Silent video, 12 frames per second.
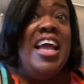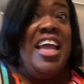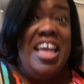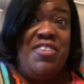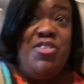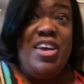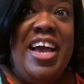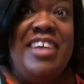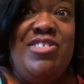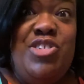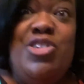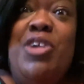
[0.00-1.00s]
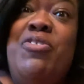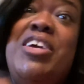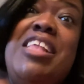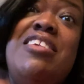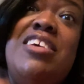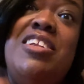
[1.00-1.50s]
If you guys do, don't
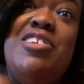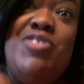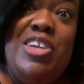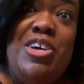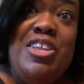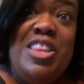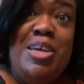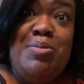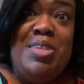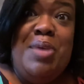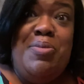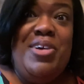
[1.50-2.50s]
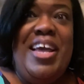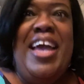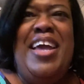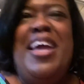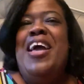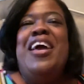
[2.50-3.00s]
forget to give this video a thumbs up,
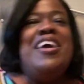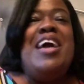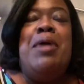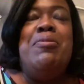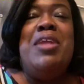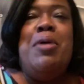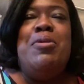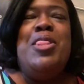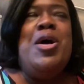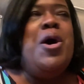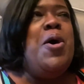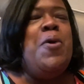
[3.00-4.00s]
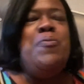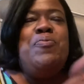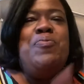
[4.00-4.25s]
okay? Comment down below.